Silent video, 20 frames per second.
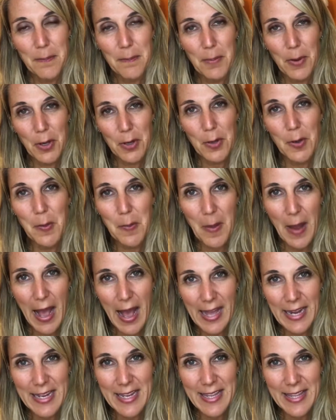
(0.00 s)
burger
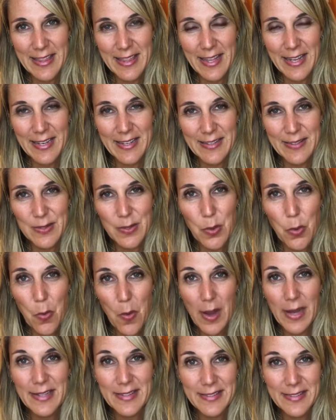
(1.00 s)
patty that is
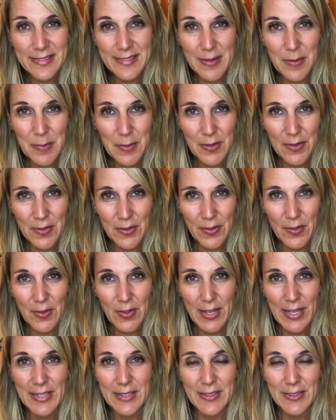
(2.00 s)
quite
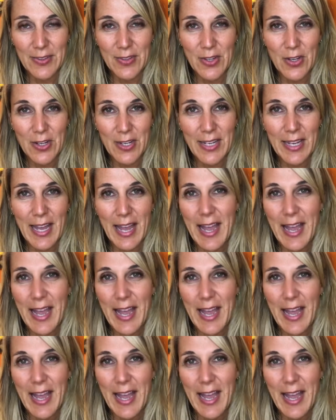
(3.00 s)
similar in look